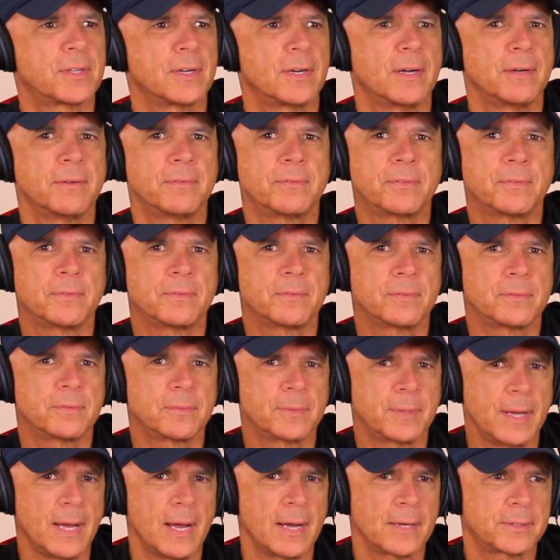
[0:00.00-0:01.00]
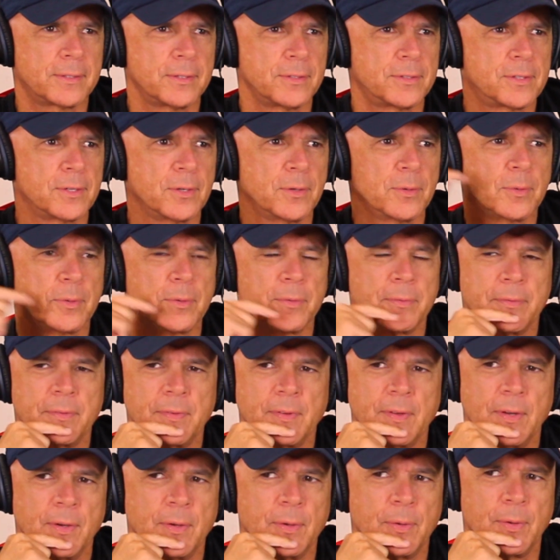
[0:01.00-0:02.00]
that I've reacted to or
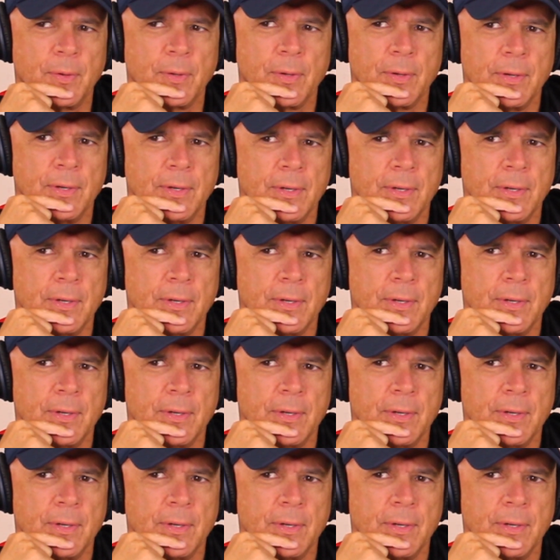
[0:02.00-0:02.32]
reviewed.